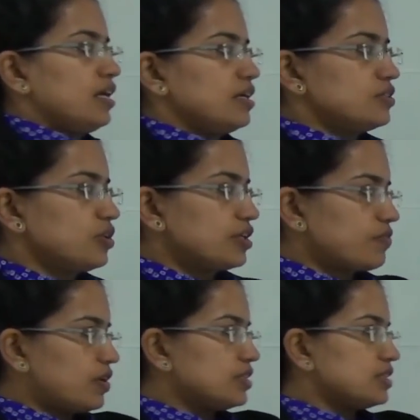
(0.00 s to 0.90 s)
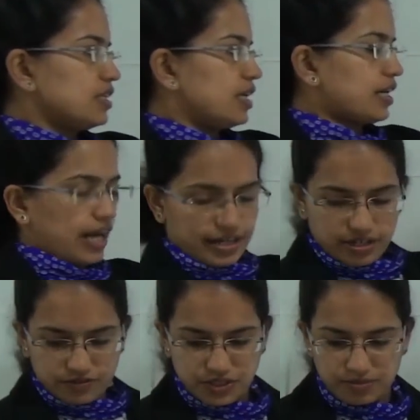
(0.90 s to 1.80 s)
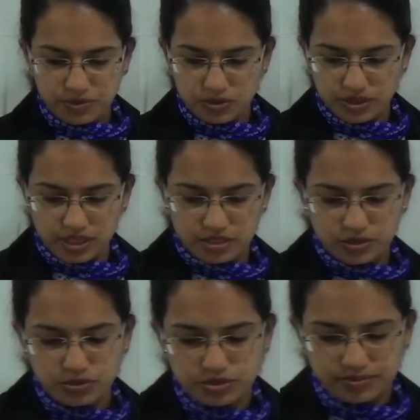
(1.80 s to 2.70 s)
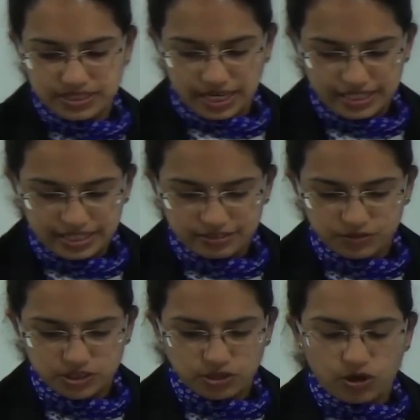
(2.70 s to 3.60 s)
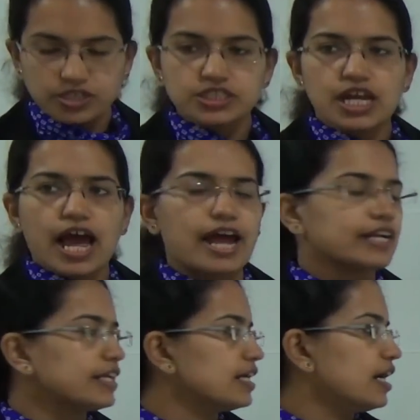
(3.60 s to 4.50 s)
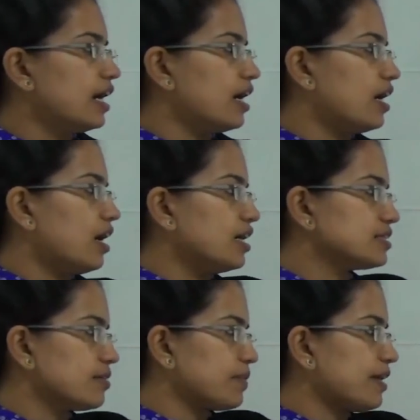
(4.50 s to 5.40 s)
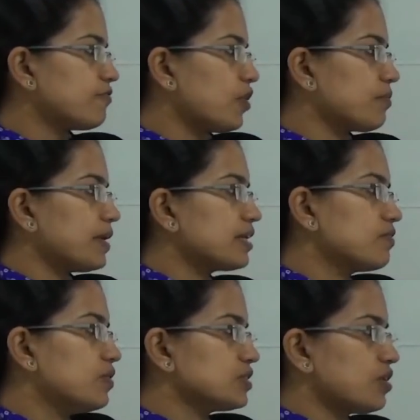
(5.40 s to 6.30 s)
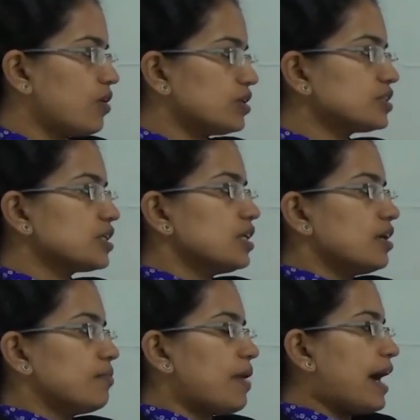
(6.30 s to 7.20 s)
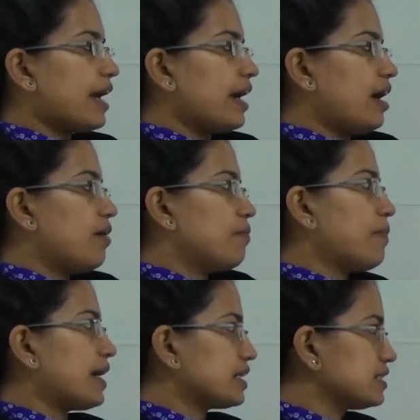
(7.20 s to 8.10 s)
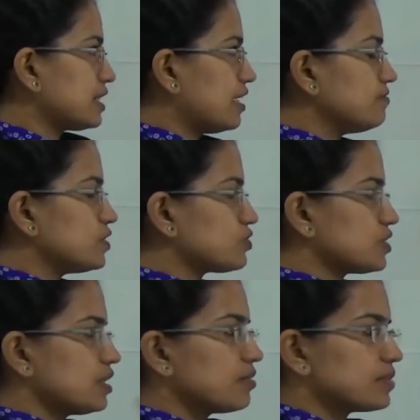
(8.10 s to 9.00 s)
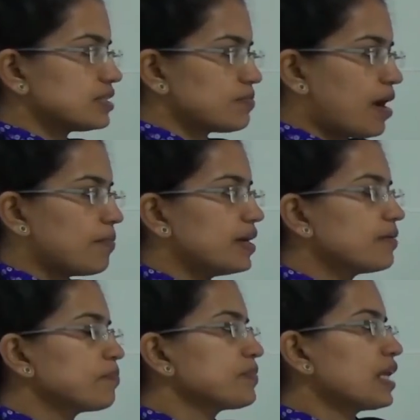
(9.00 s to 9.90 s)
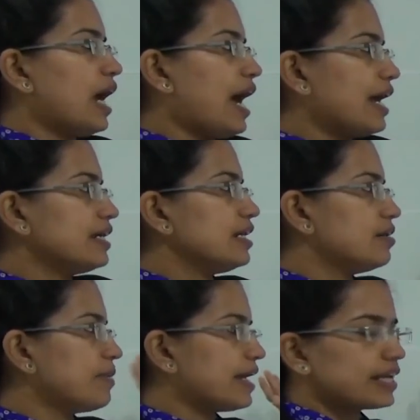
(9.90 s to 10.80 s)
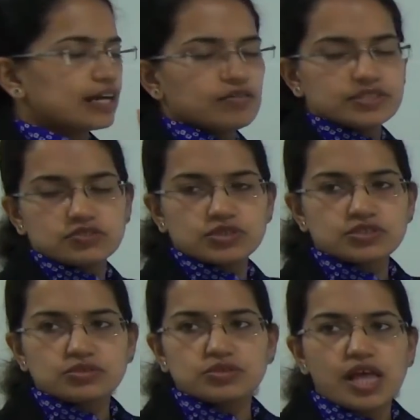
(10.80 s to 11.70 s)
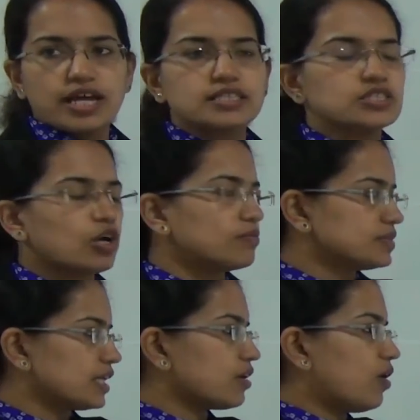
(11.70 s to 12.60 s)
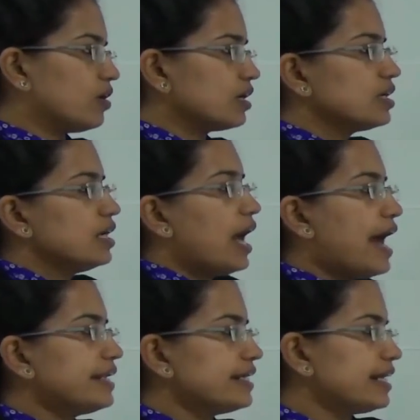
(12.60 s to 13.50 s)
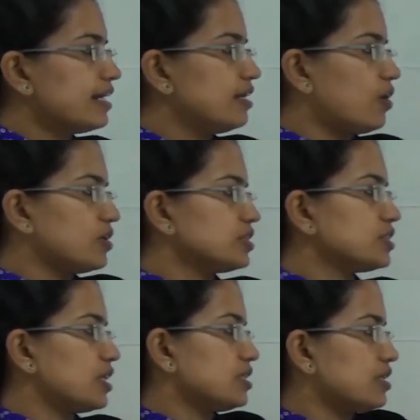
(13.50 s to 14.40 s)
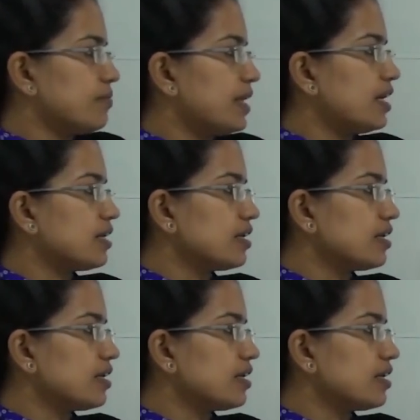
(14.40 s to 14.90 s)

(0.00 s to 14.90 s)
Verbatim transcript: So it was a kind of subsonic cruise missile that was launched, and a similar format was launched by Pakistan, which was named as Babar, and America, which was known as Tomsey Hawk, and India launched a similar